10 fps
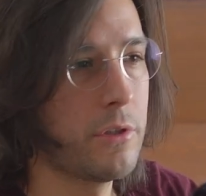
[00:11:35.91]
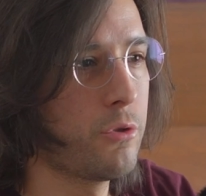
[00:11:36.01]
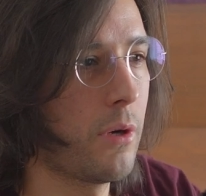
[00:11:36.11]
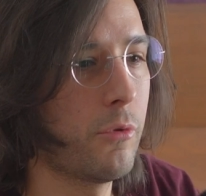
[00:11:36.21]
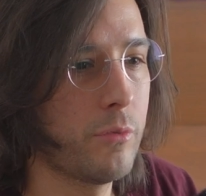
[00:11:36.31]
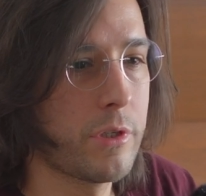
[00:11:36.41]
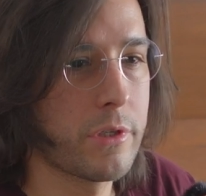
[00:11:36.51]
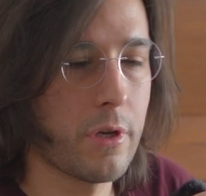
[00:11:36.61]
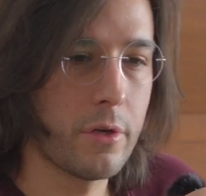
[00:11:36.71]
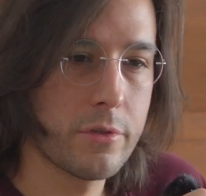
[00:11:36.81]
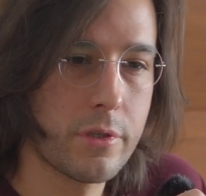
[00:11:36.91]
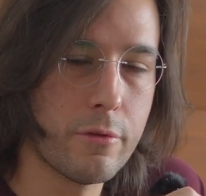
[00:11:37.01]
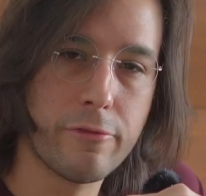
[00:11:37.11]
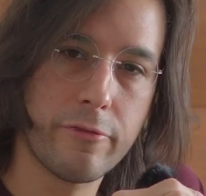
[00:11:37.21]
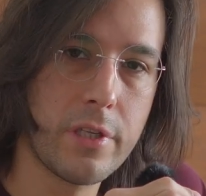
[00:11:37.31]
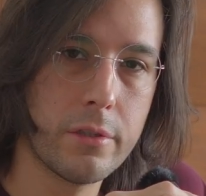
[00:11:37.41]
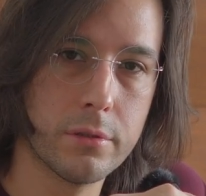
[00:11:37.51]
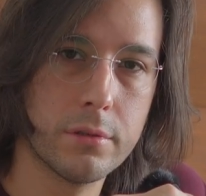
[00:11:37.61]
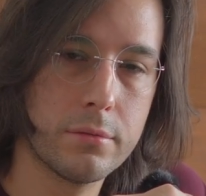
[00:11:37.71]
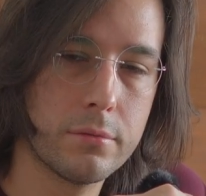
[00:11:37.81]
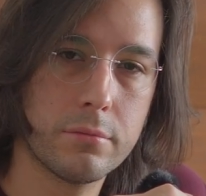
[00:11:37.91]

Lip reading: the drummer would just also feel